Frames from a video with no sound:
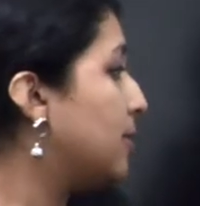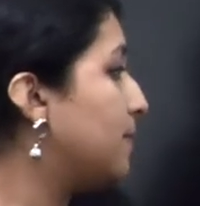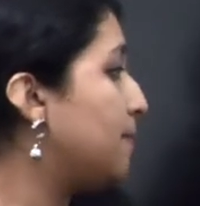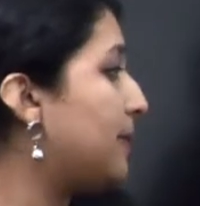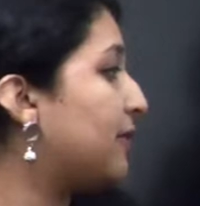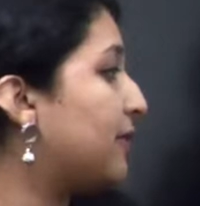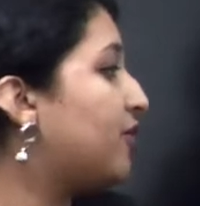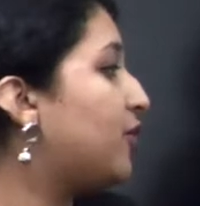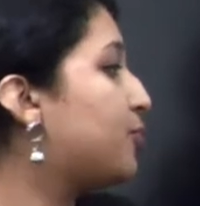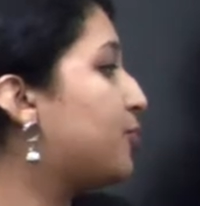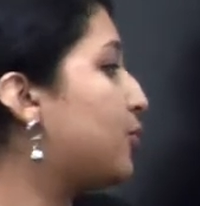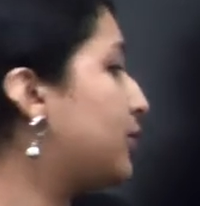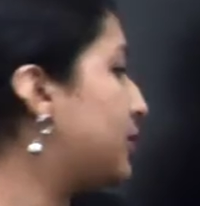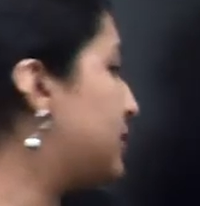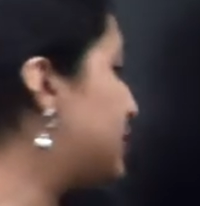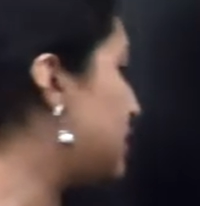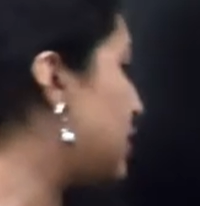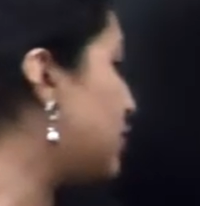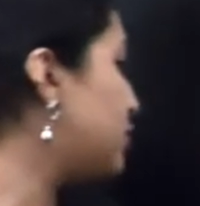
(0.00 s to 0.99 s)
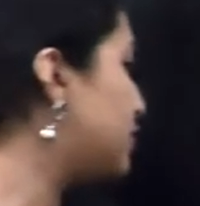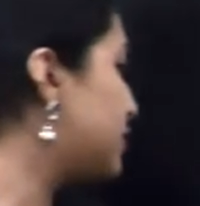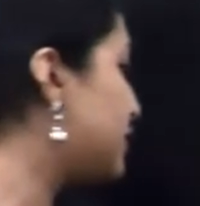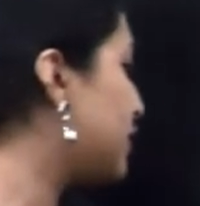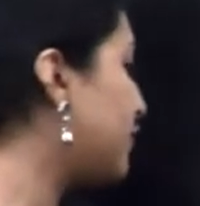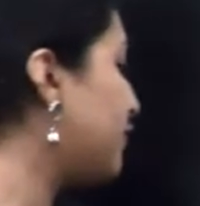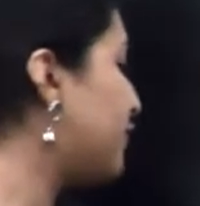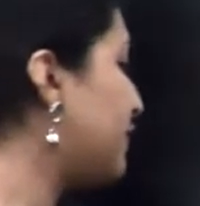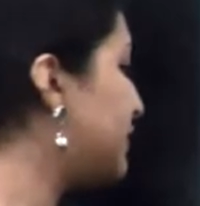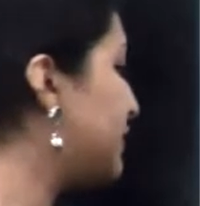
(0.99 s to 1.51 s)
peripheral proteins are on the
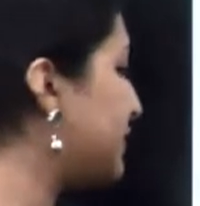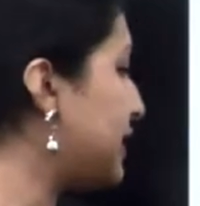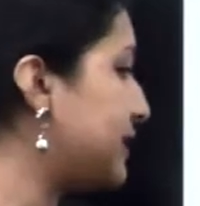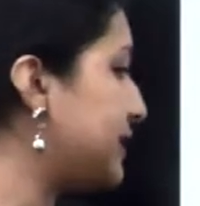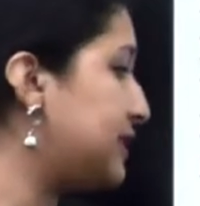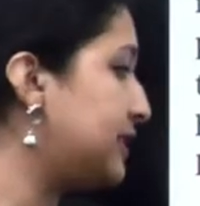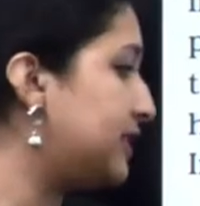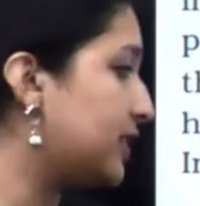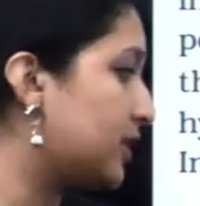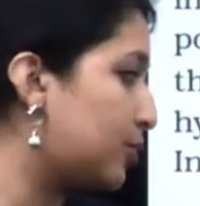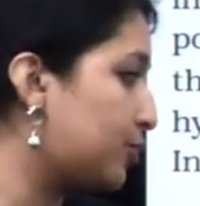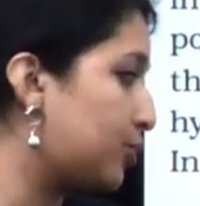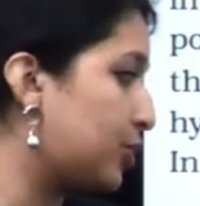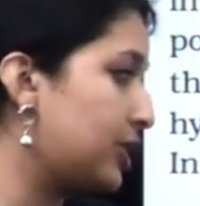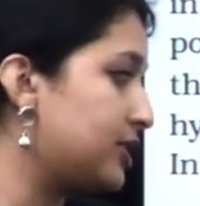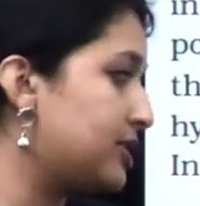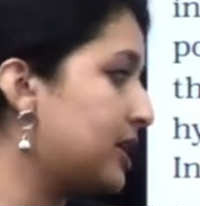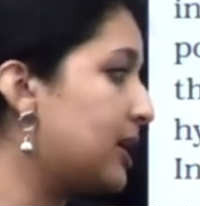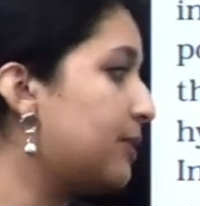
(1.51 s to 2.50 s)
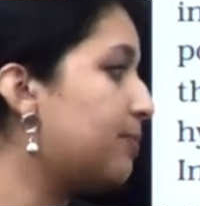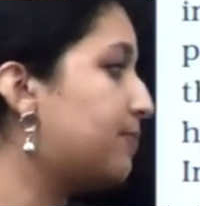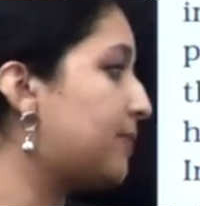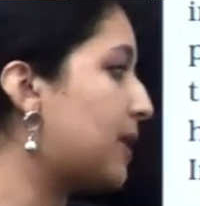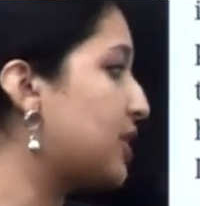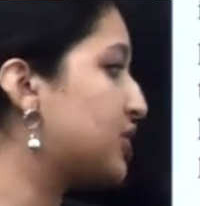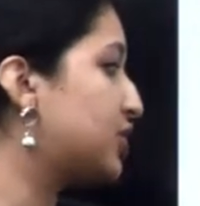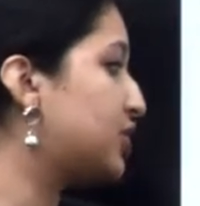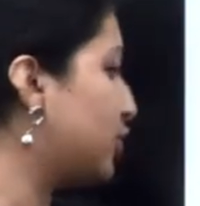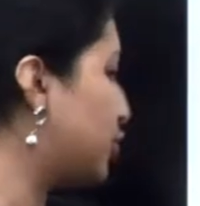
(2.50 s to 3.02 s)
surface, yes, integral proteins are
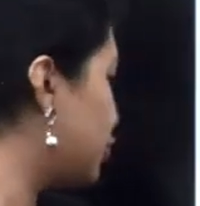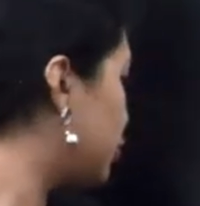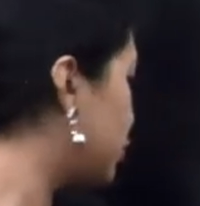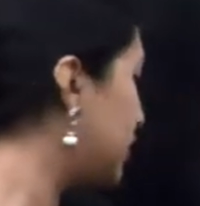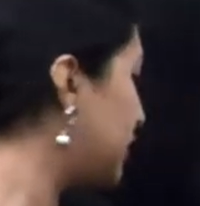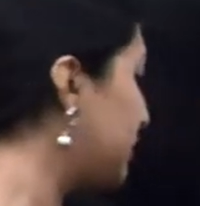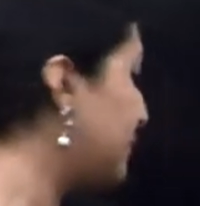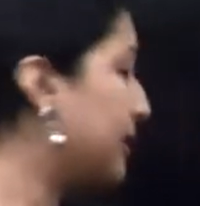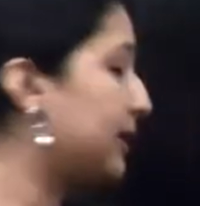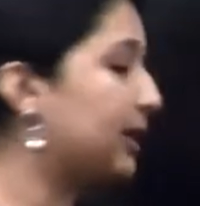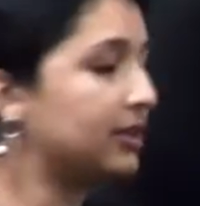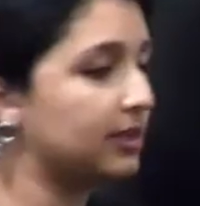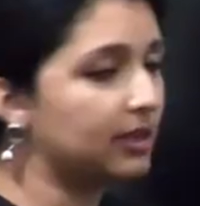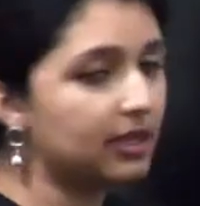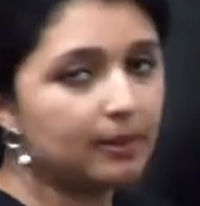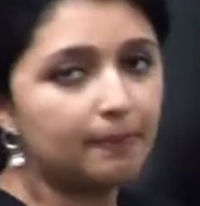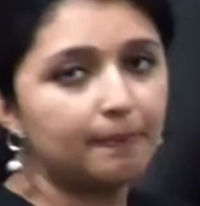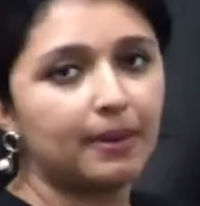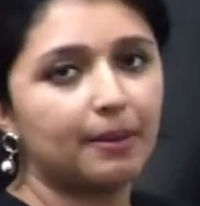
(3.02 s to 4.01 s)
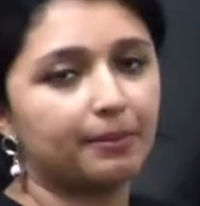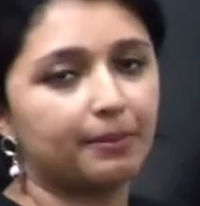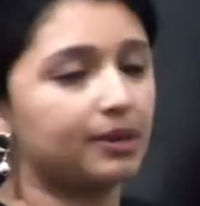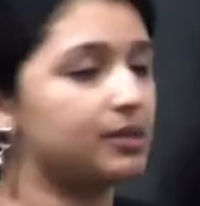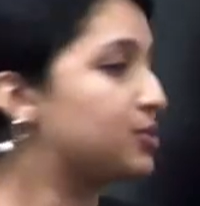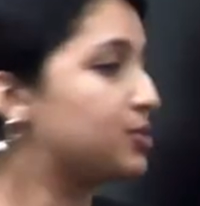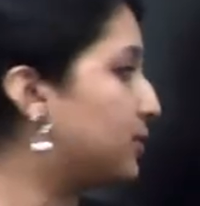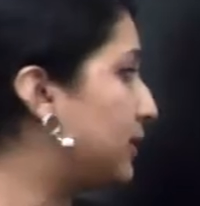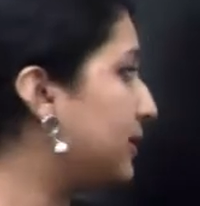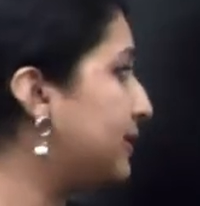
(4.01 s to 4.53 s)
partially or totally buried in the
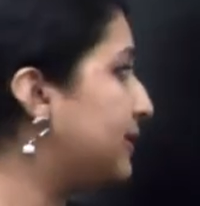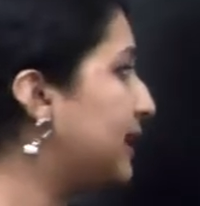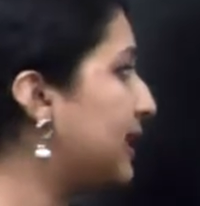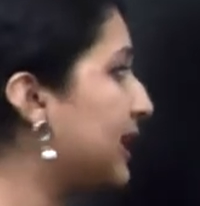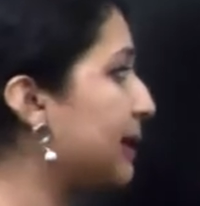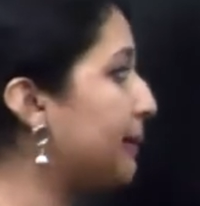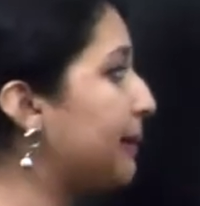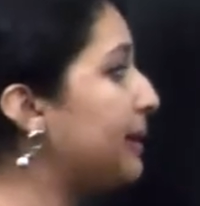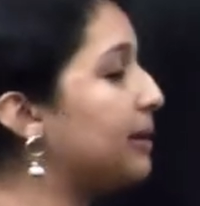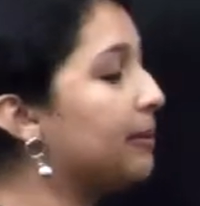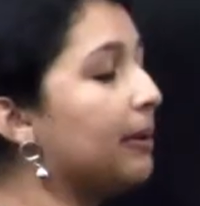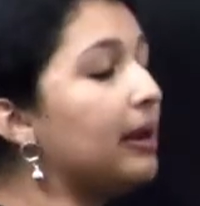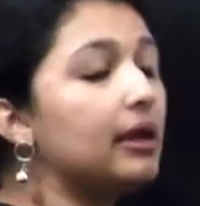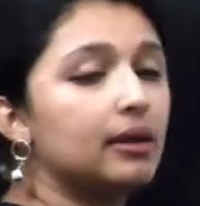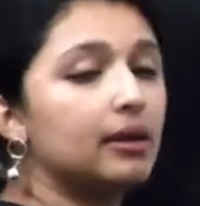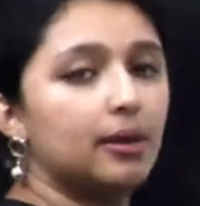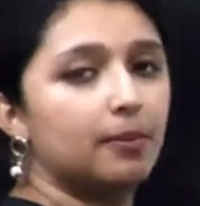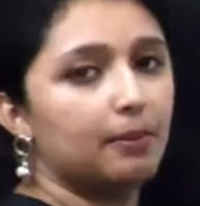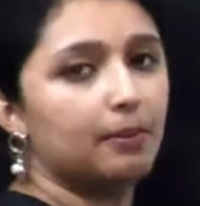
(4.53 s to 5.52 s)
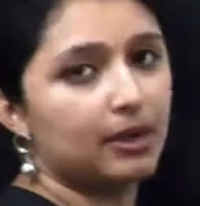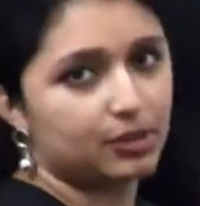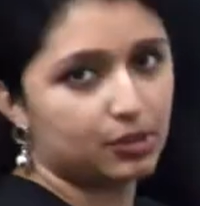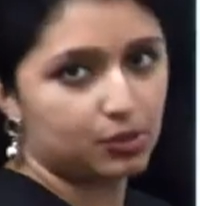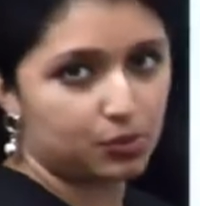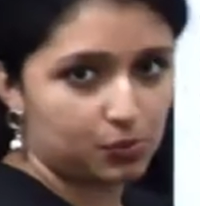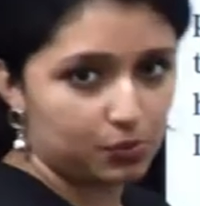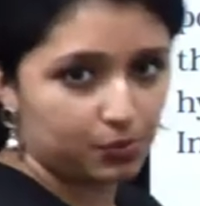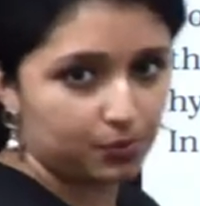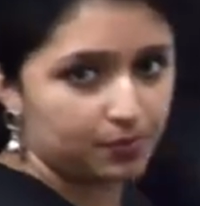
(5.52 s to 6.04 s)
membrane. So idu ellame nama
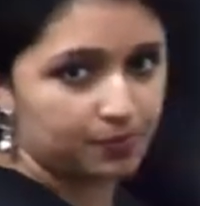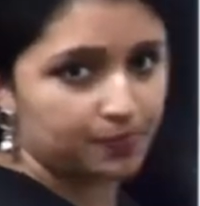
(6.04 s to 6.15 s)
paathutom,